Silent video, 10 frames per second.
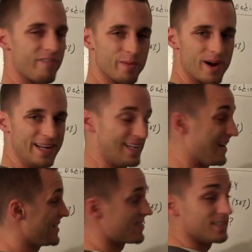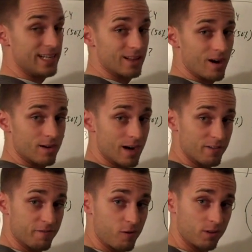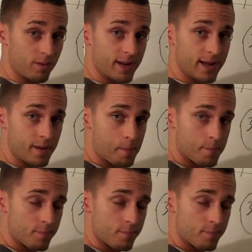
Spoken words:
everybody needs to deload every 4th week.